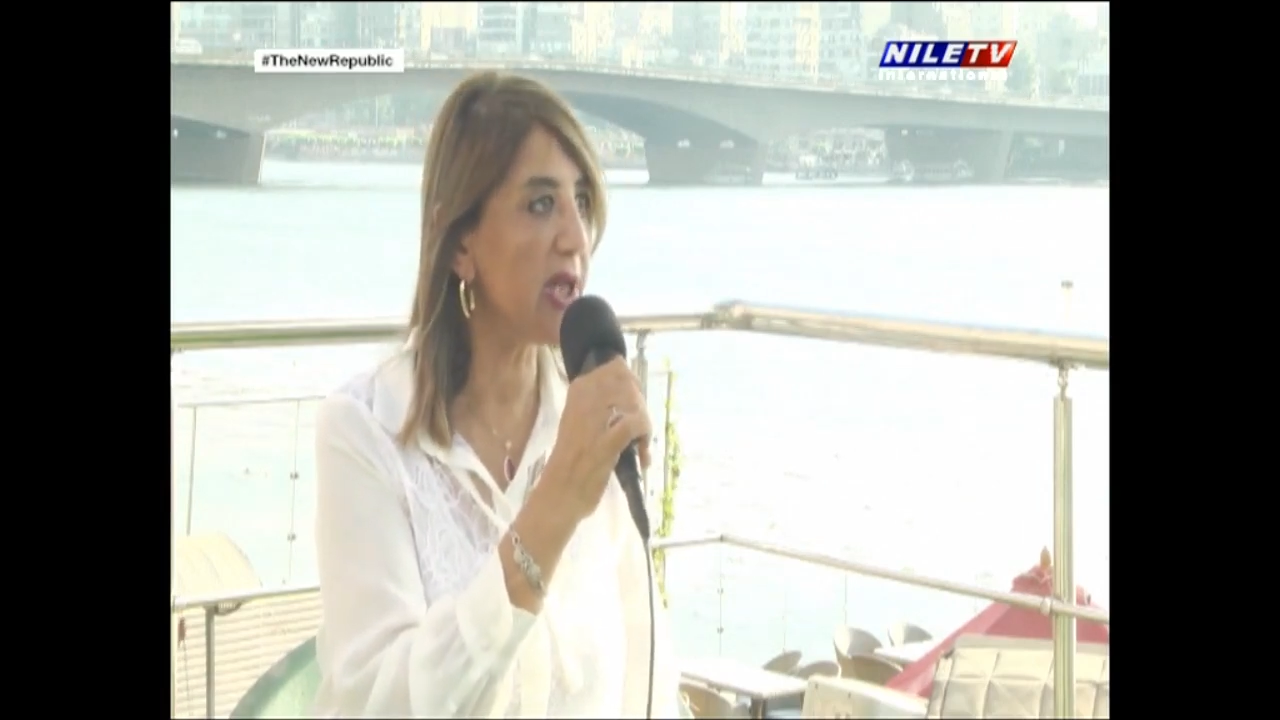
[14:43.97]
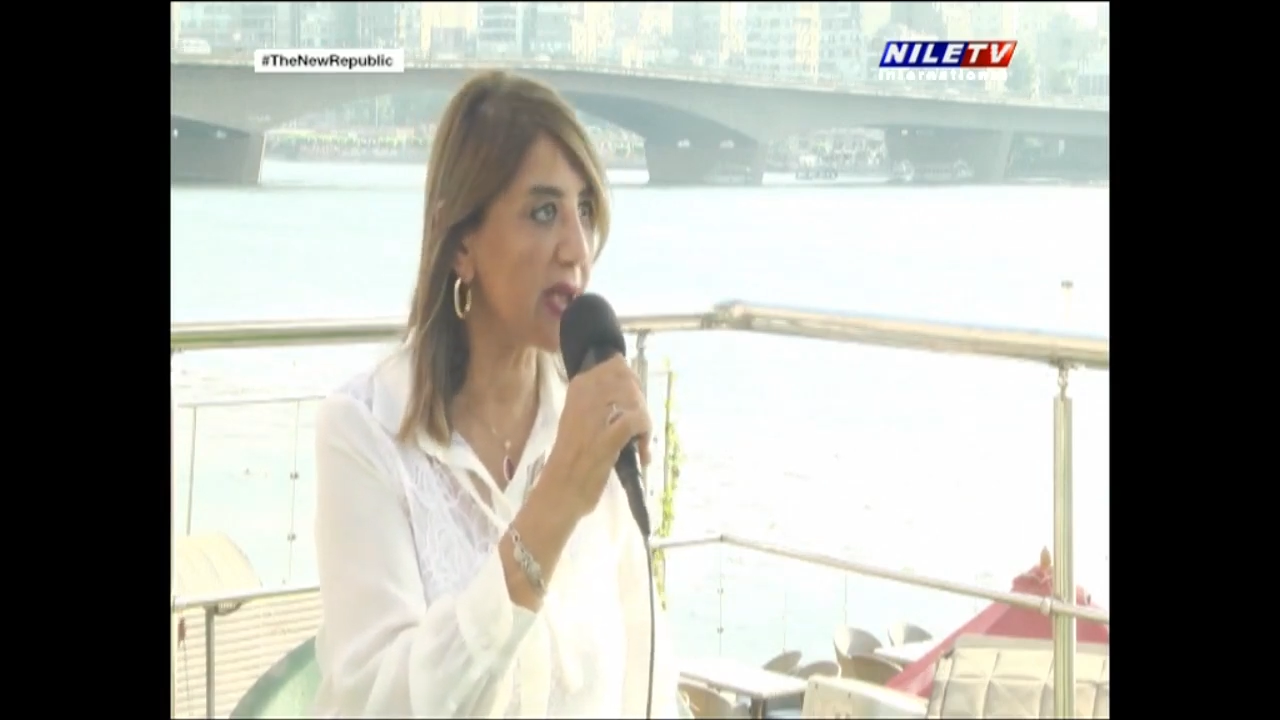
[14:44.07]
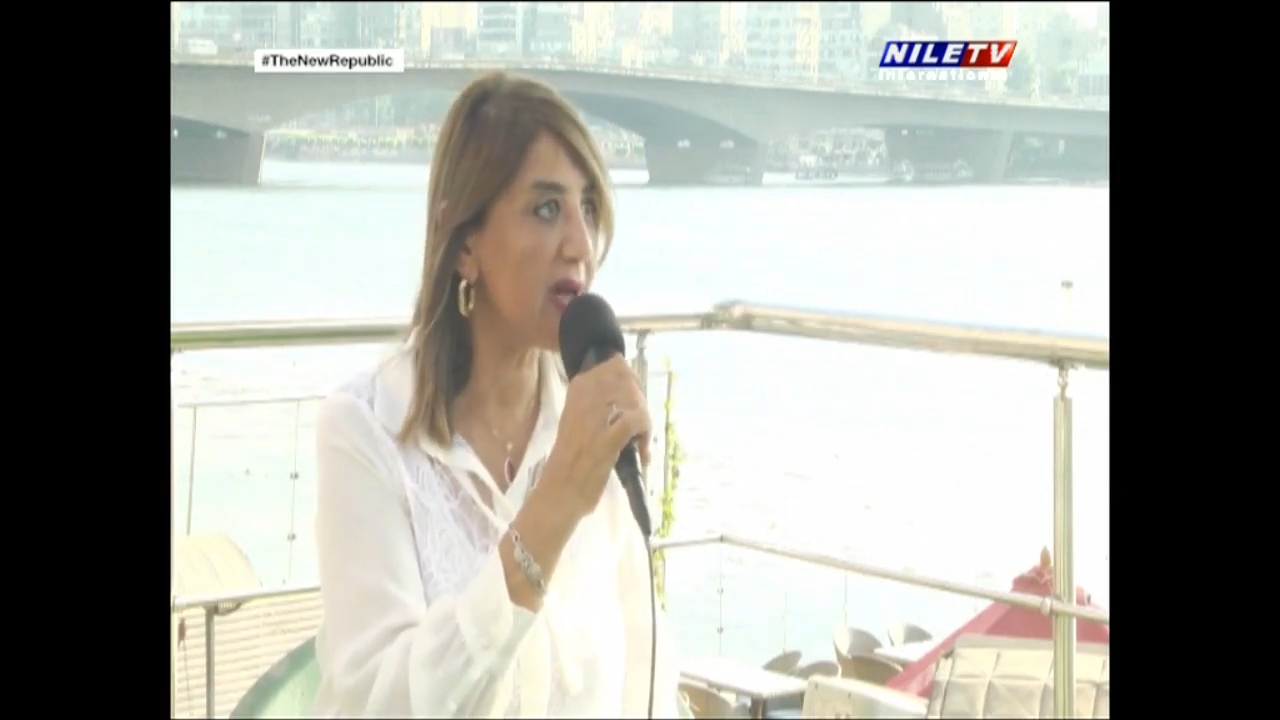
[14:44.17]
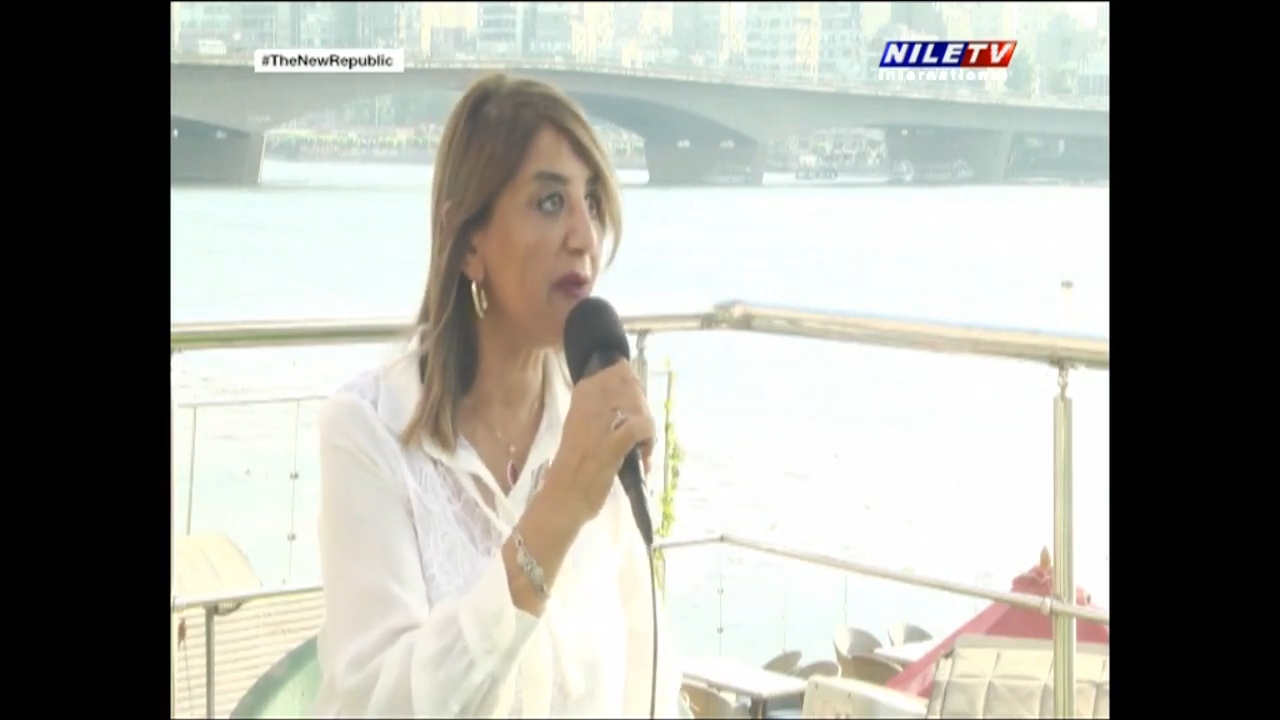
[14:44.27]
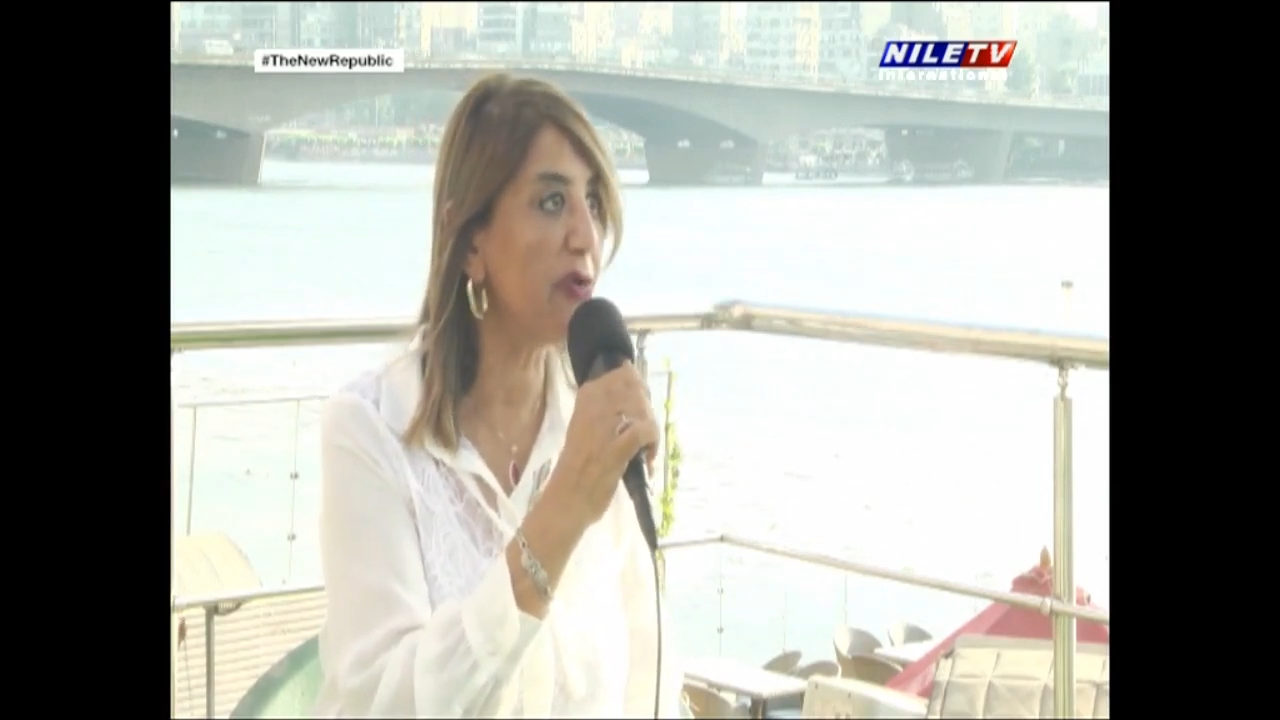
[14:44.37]
is
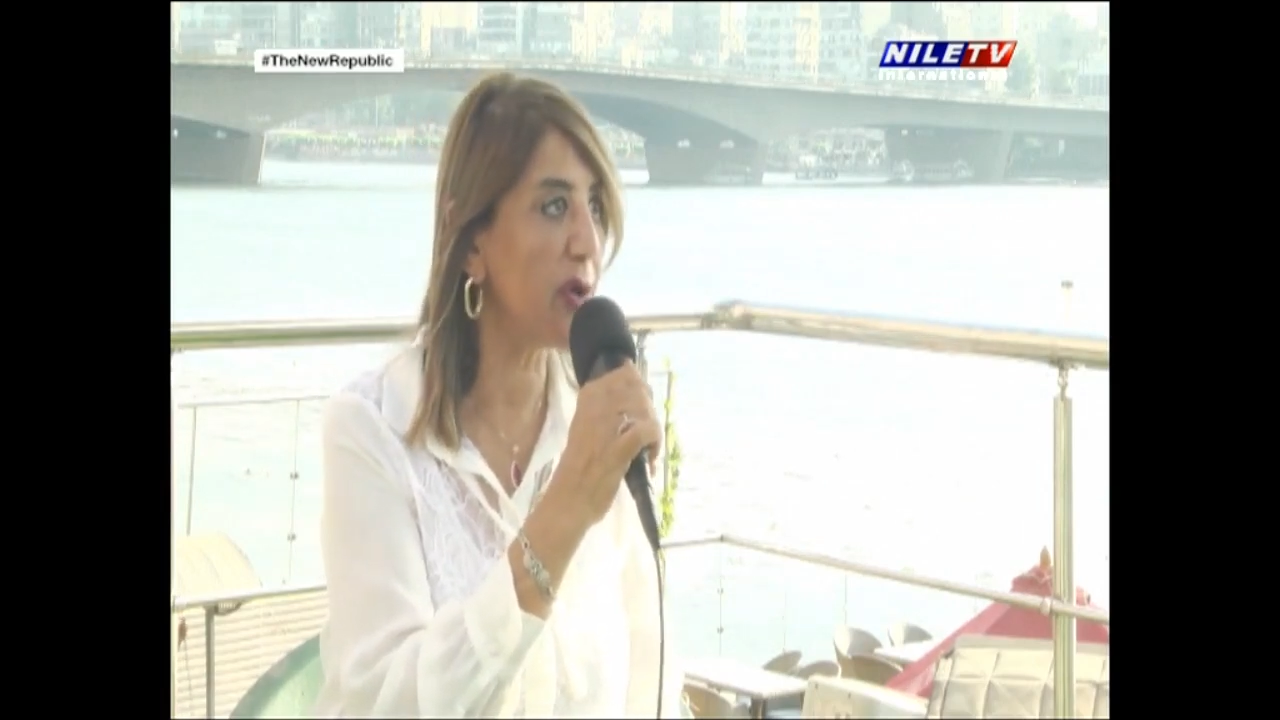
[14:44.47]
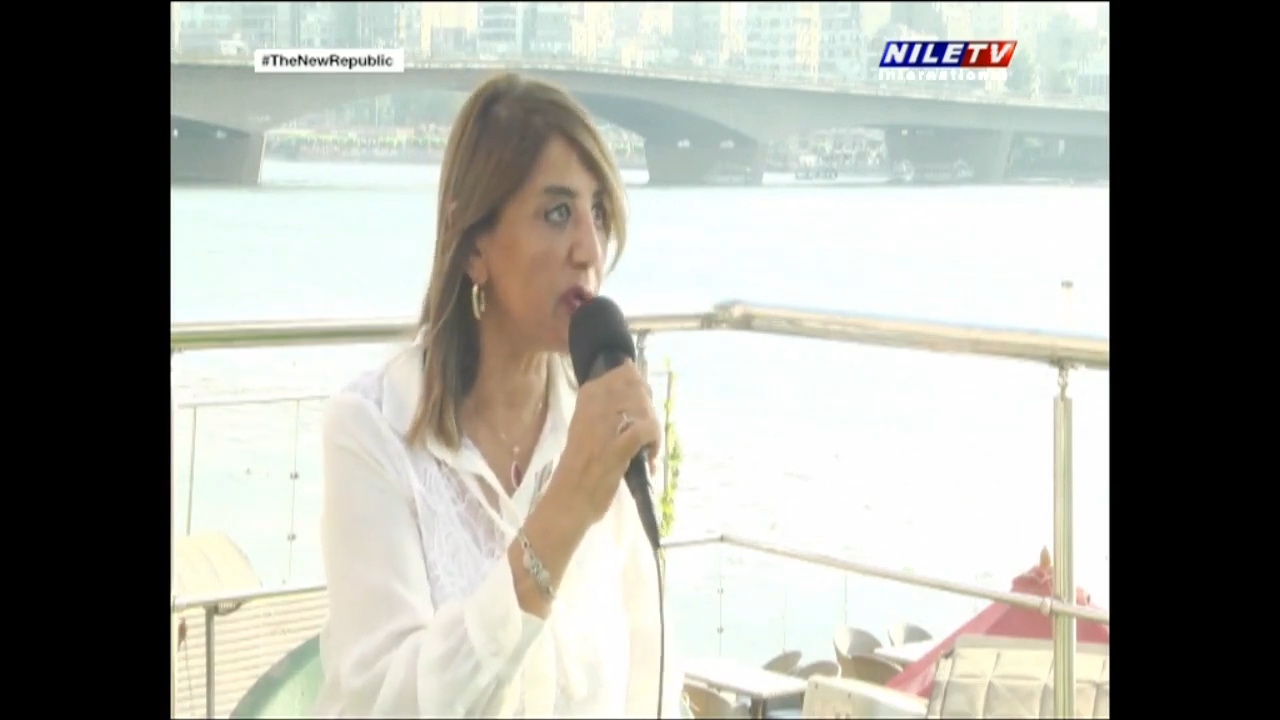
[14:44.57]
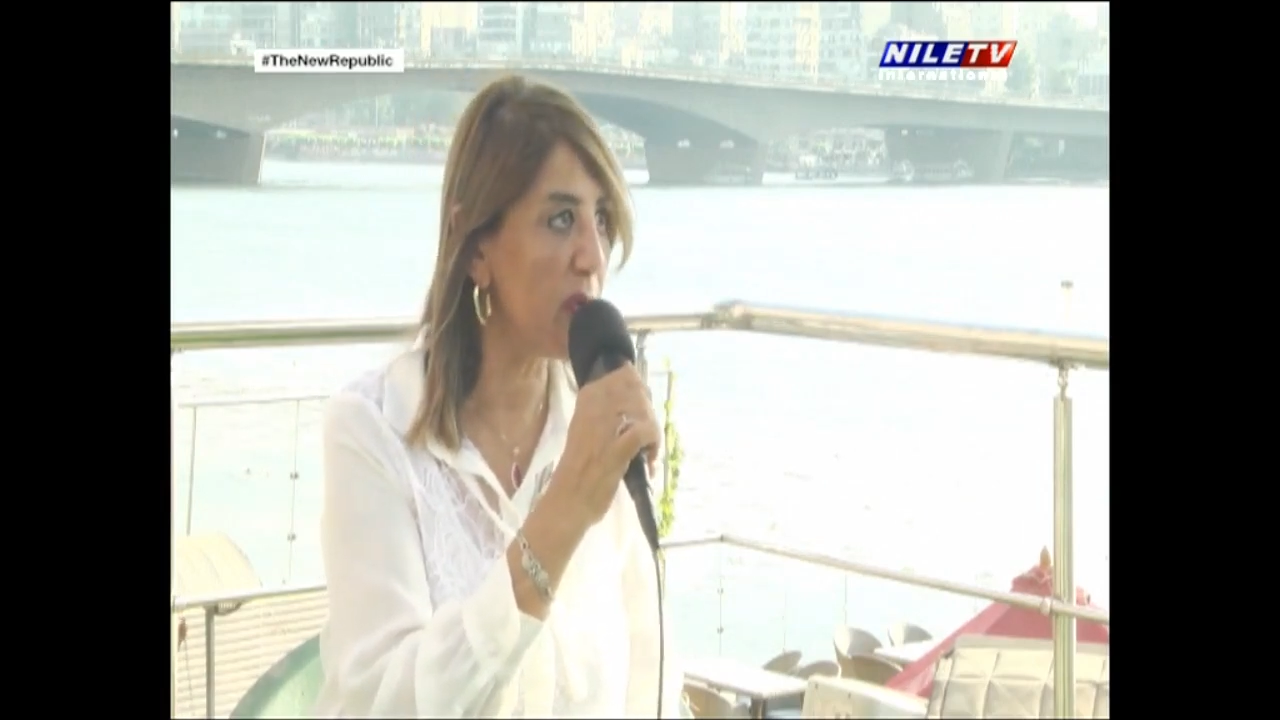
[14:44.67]
covered